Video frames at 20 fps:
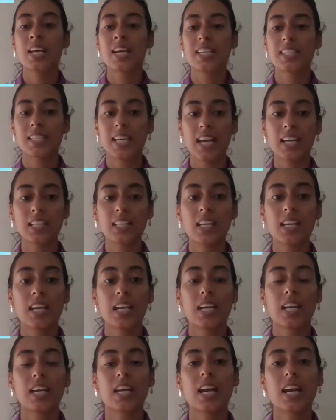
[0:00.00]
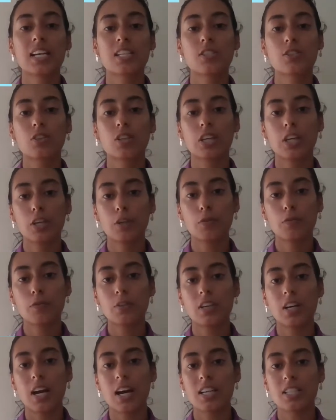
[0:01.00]
Then he has to give
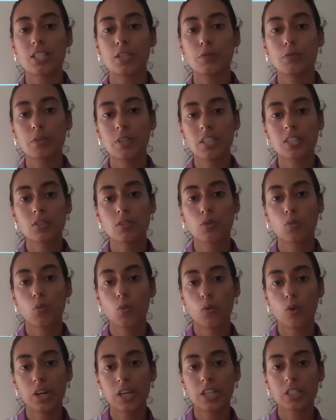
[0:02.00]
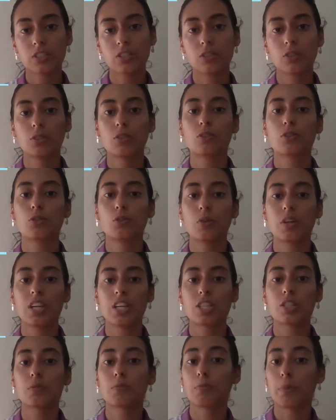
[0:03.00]
a different word to
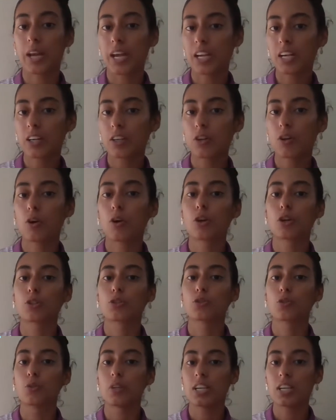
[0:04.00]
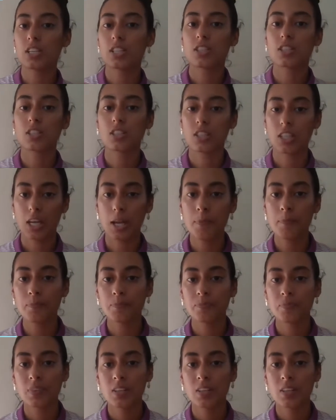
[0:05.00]
each pair or to each team